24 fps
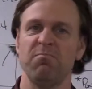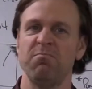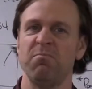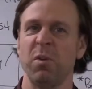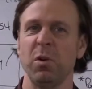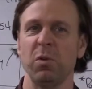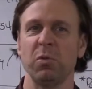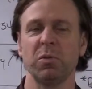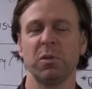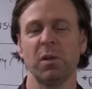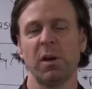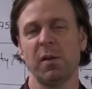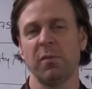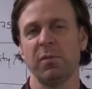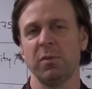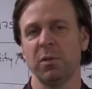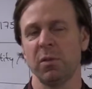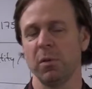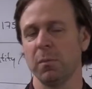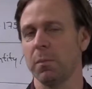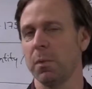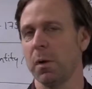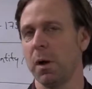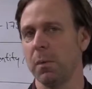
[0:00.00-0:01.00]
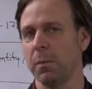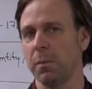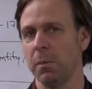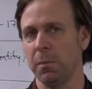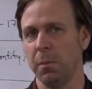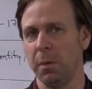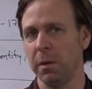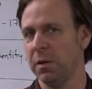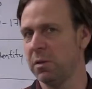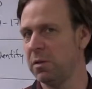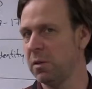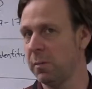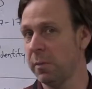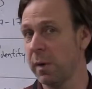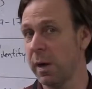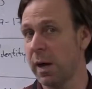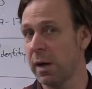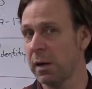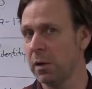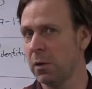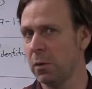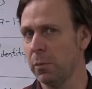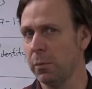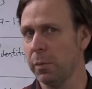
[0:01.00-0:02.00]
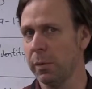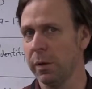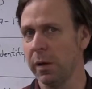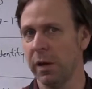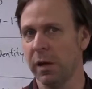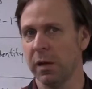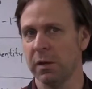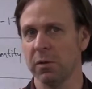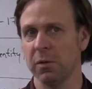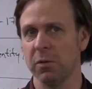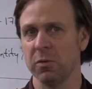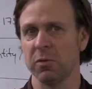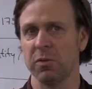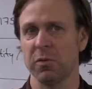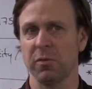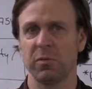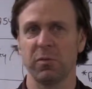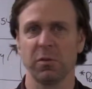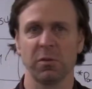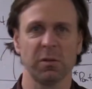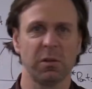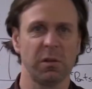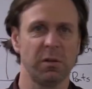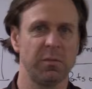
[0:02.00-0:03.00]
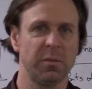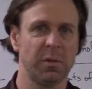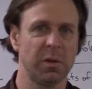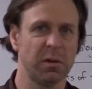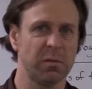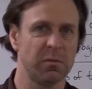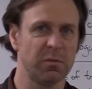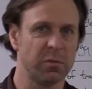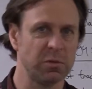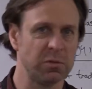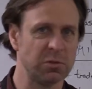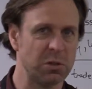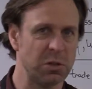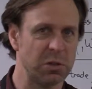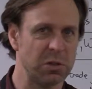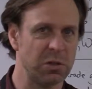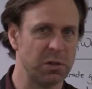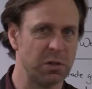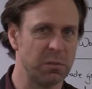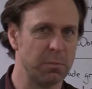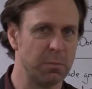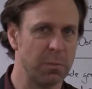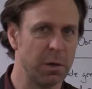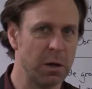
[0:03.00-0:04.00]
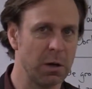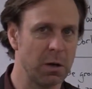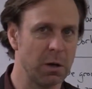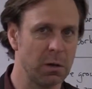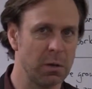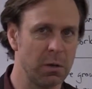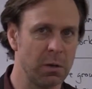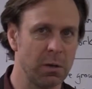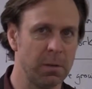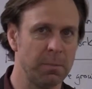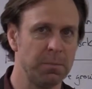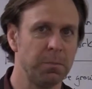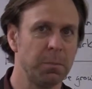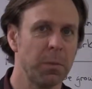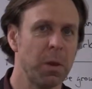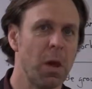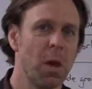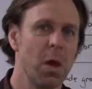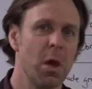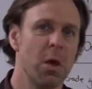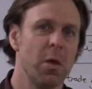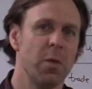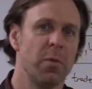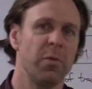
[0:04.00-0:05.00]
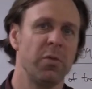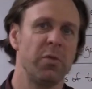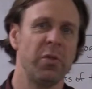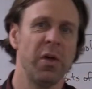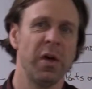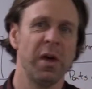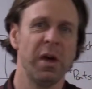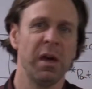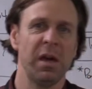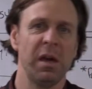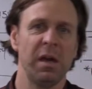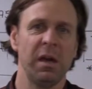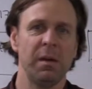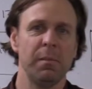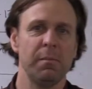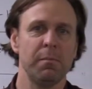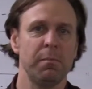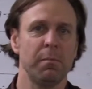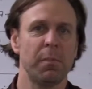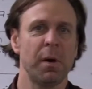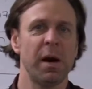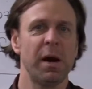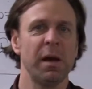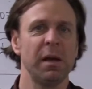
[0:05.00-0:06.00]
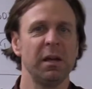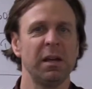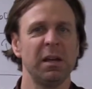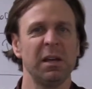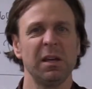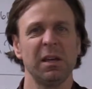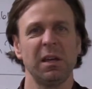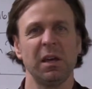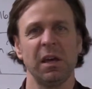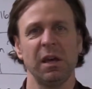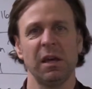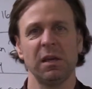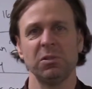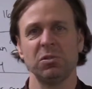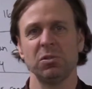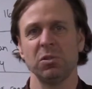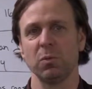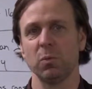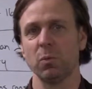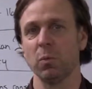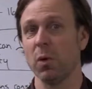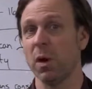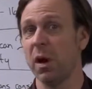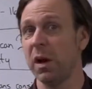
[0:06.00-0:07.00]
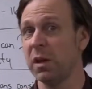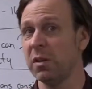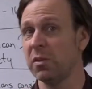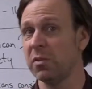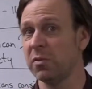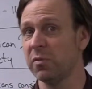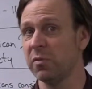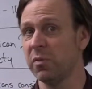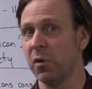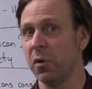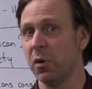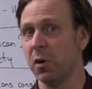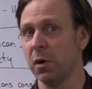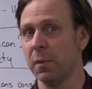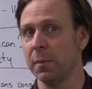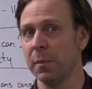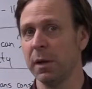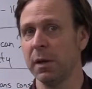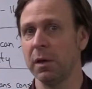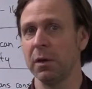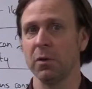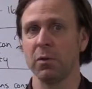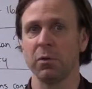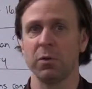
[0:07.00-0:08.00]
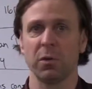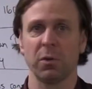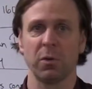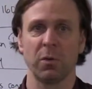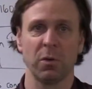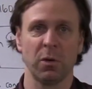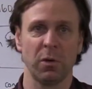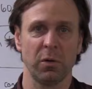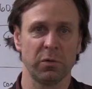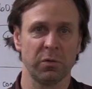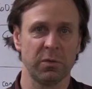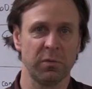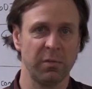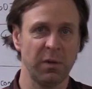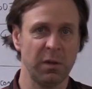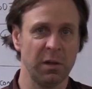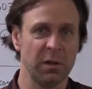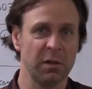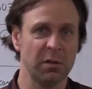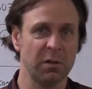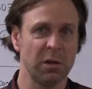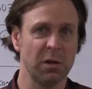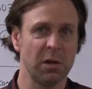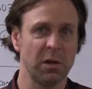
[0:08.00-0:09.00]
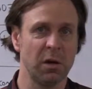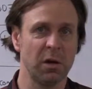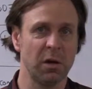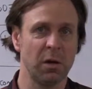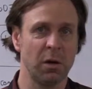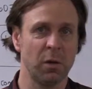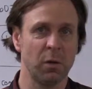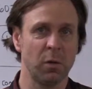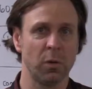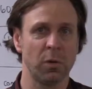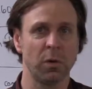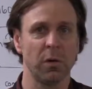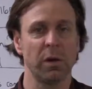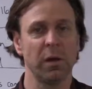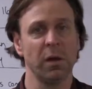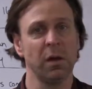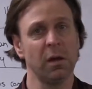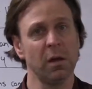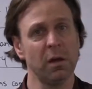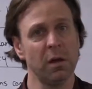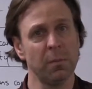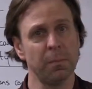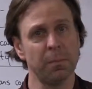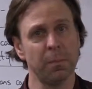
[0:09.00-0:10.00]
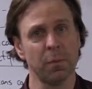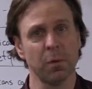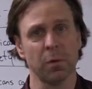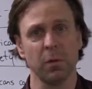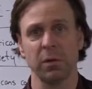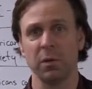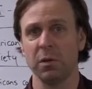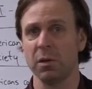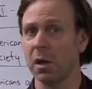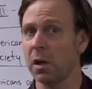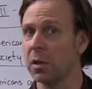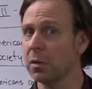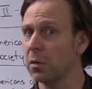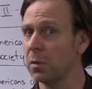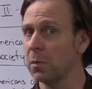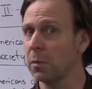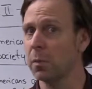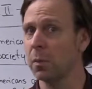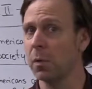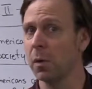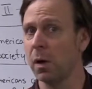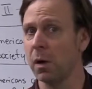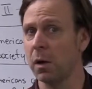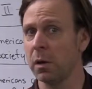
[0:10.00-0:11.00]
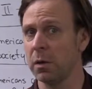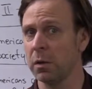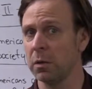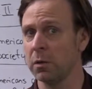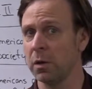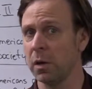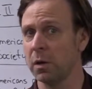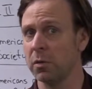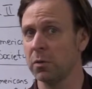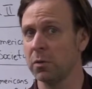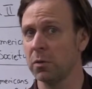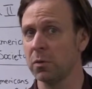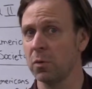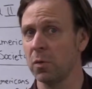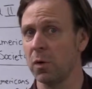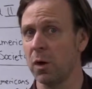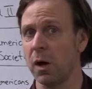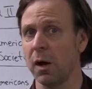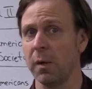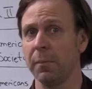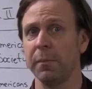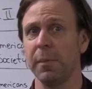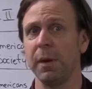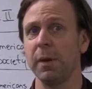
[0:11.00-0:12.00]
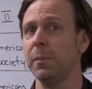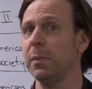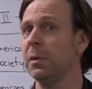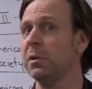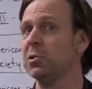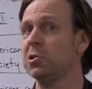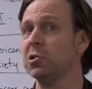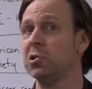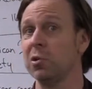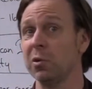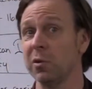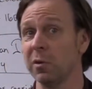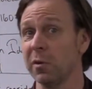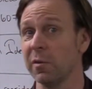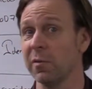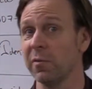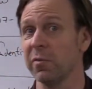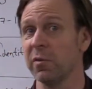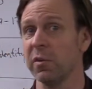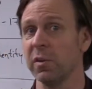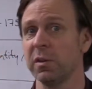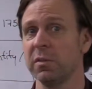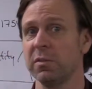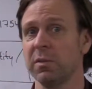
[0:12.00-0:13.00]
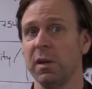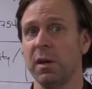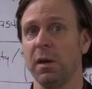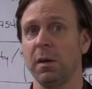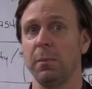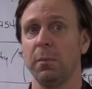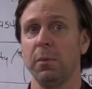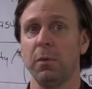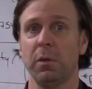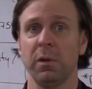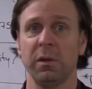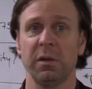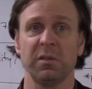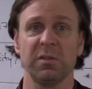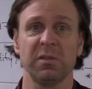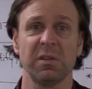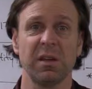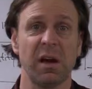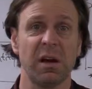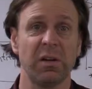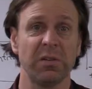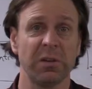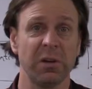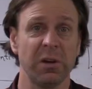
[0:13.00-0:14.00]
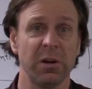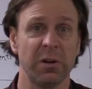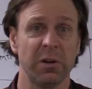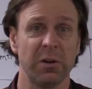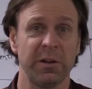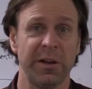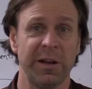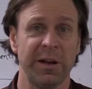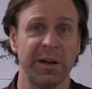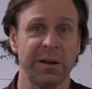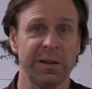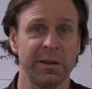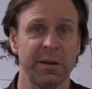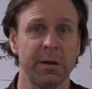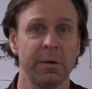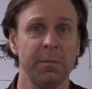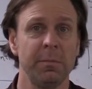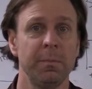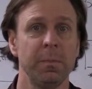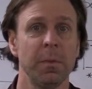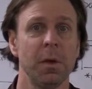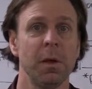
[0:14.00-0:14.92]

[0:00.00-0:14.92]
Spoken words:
Most often they're probably tobacco planters if they're living in Virginia and Maryland. They might engage in rice farming or the growth of indigo or hemp or another crop, maybe sugar, for example, in South Carolina.